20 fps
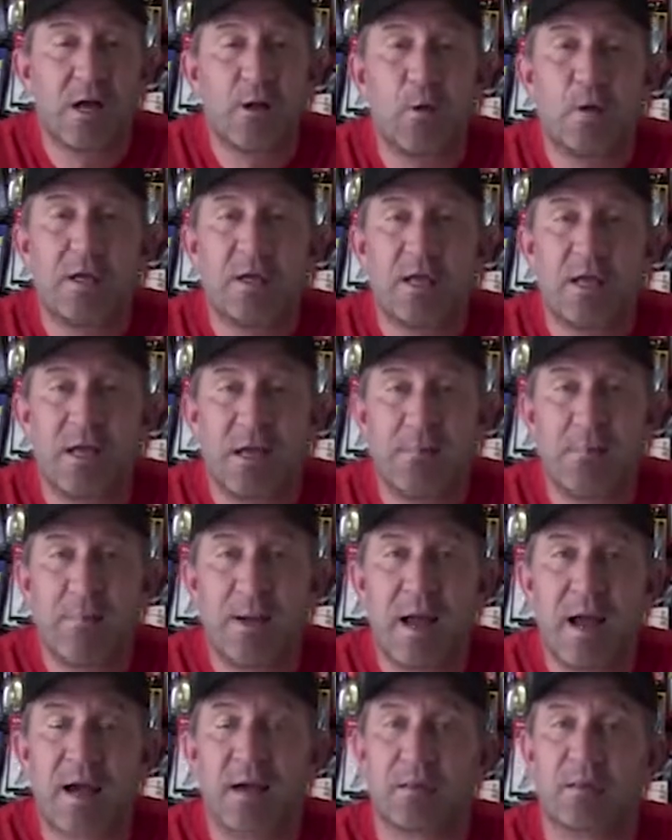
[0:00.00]
not going to
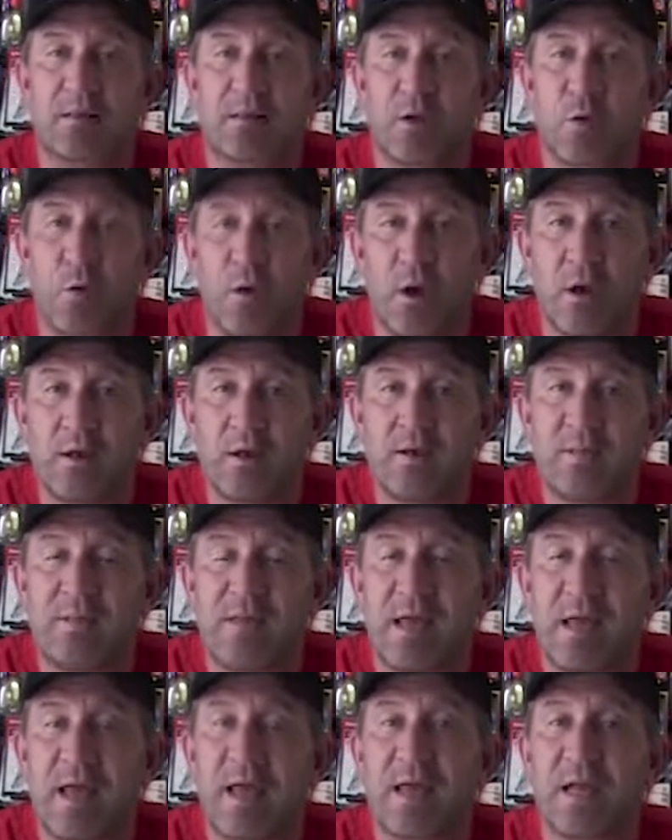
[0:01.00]
impact the quality
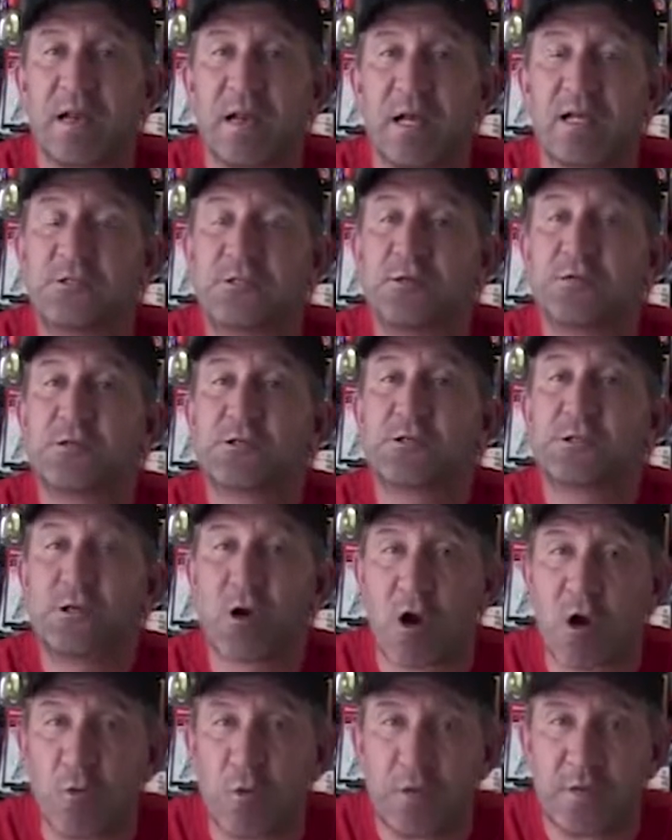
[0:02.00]
of the egg unless you
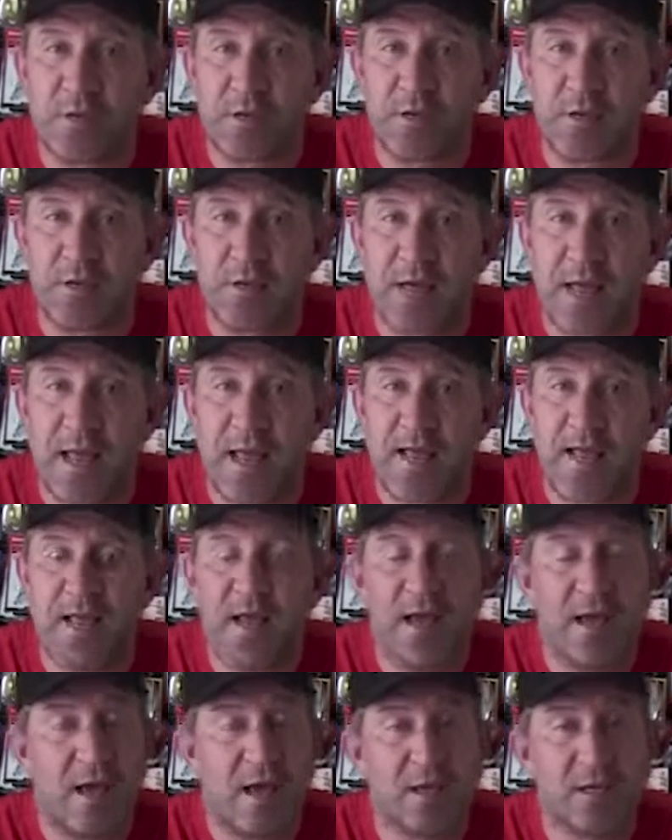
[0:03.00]
start with a good egg.
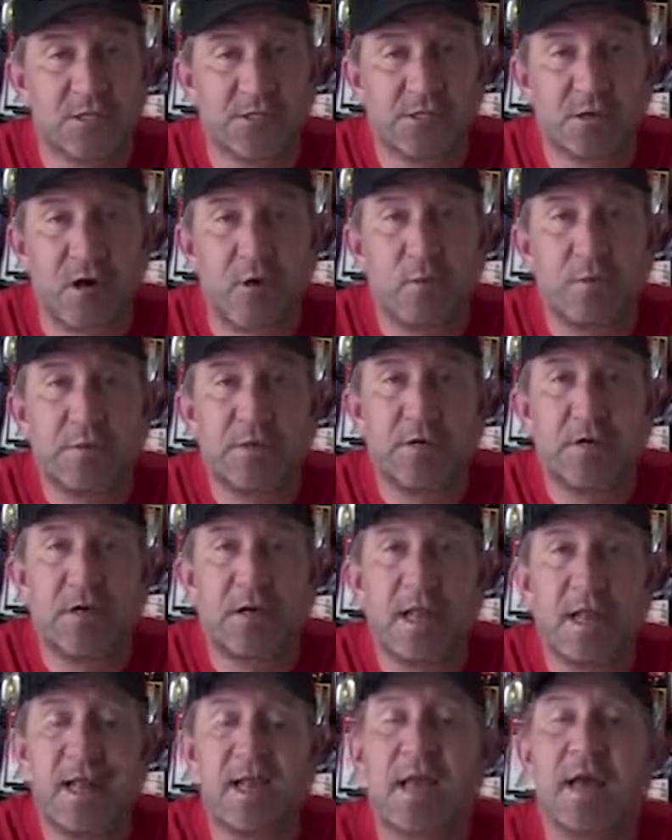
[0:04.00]
And to start with a
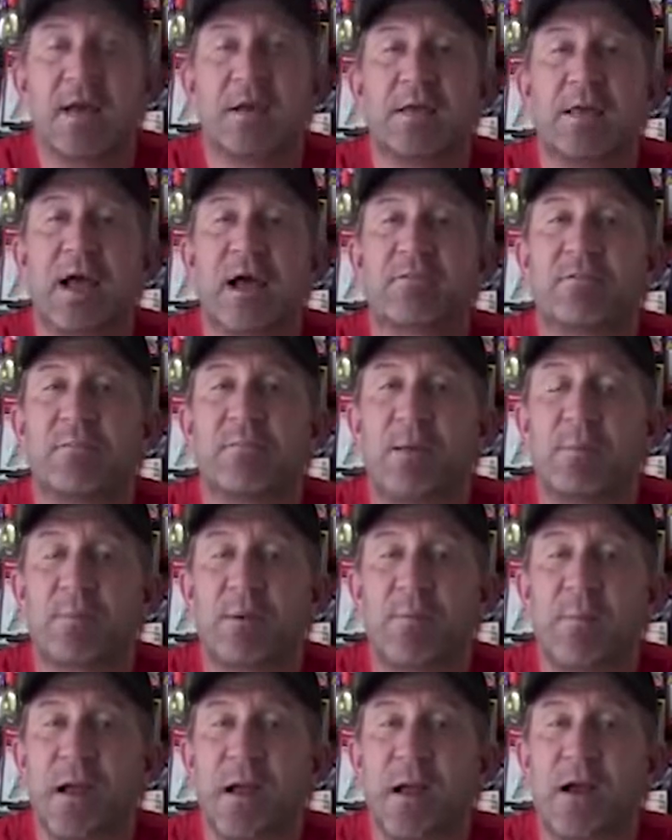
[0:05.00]
good egg, you have to
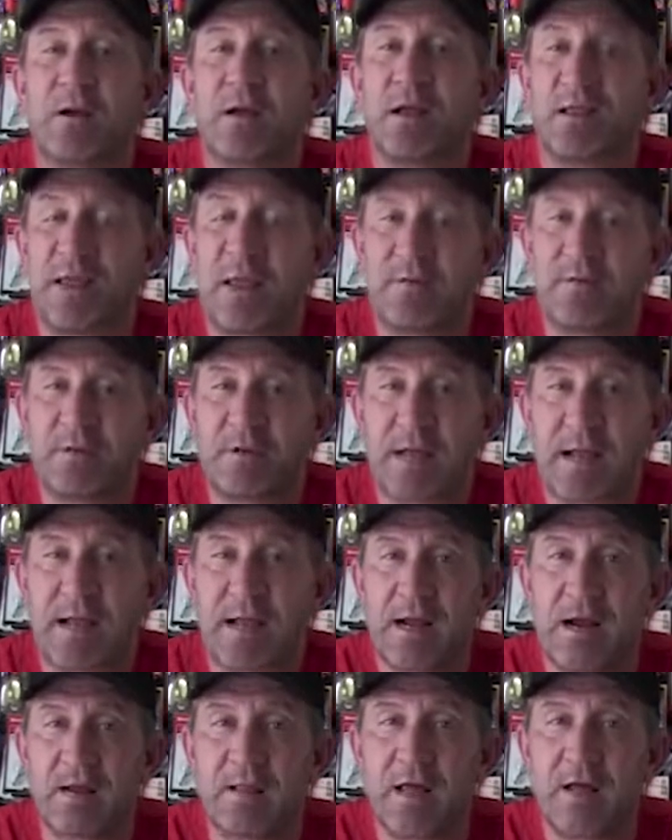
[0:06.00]
be prepared and you have to
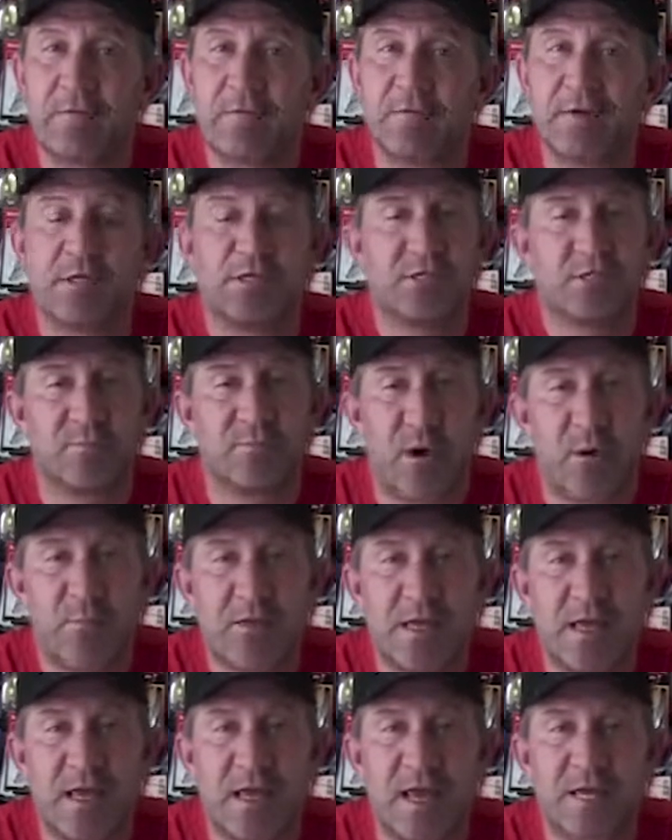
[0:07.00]
take care of that fish the
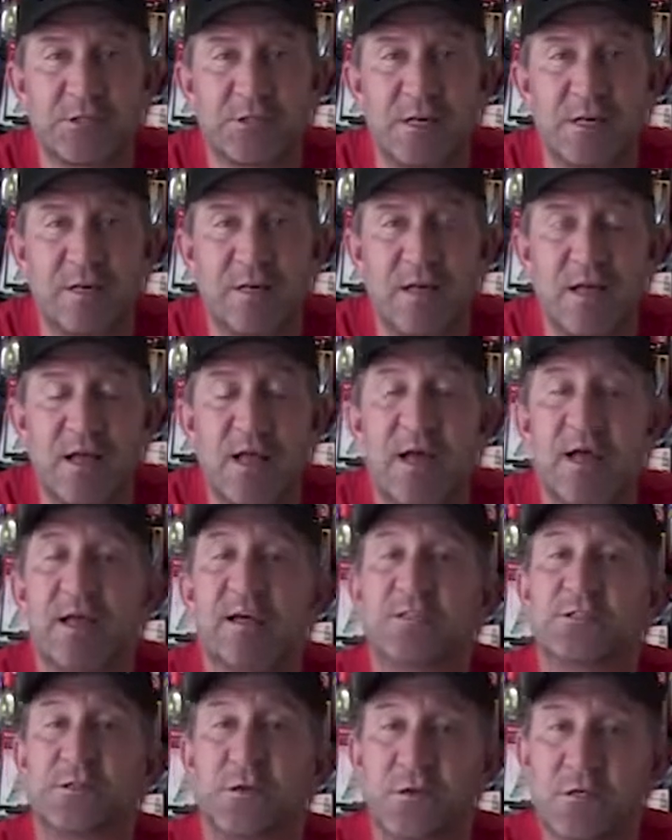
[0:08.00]
moment you catch it.
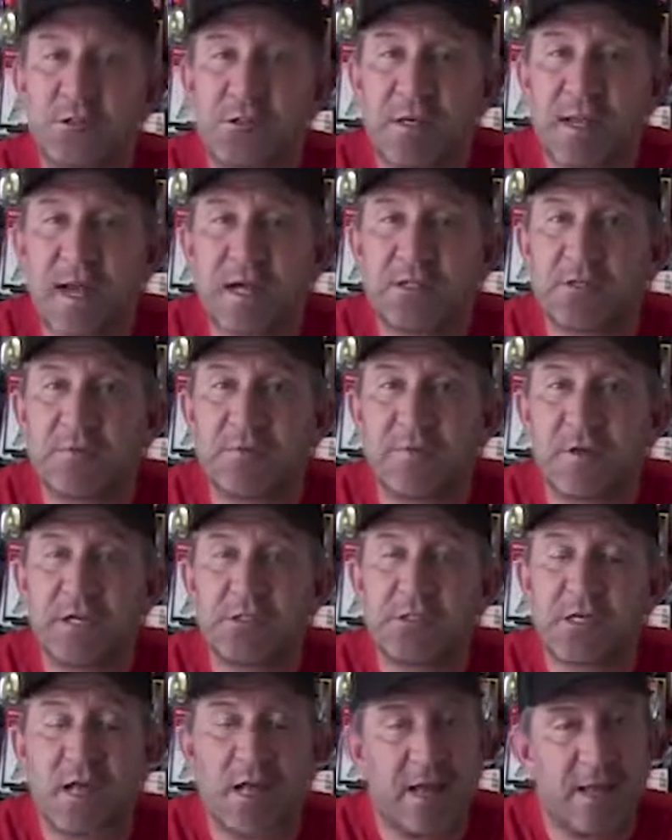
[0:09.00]
As soon as you catch a
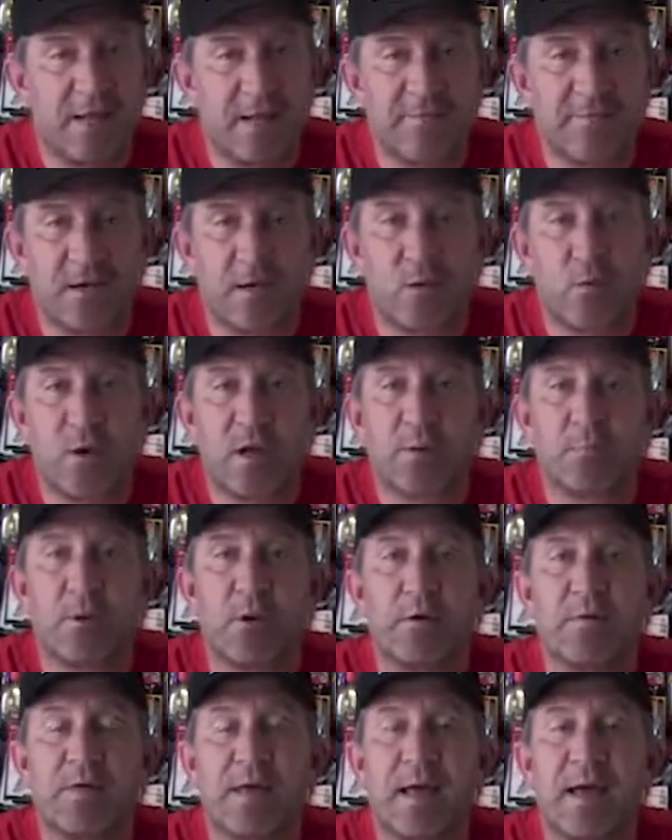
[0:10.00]
fish, give it a
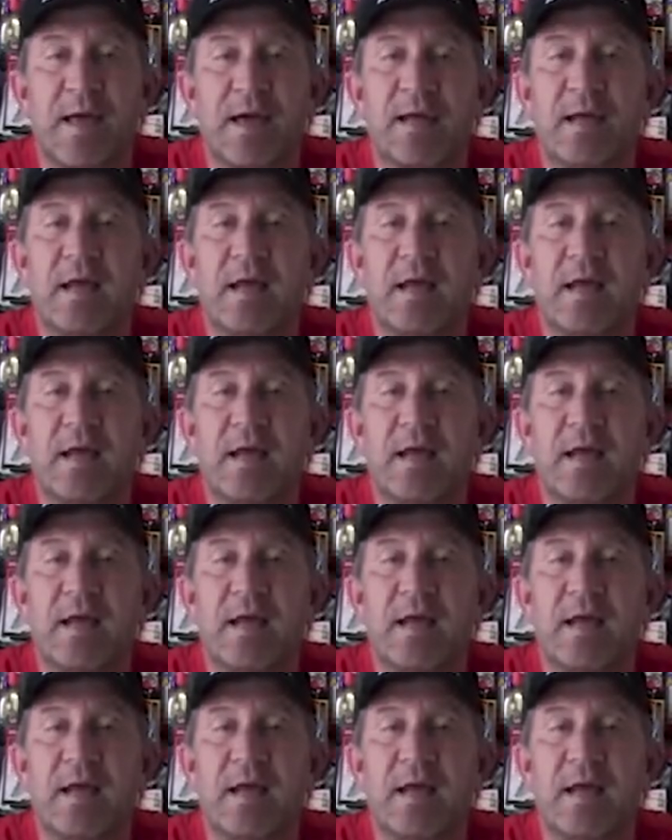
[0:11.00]
quick blow to the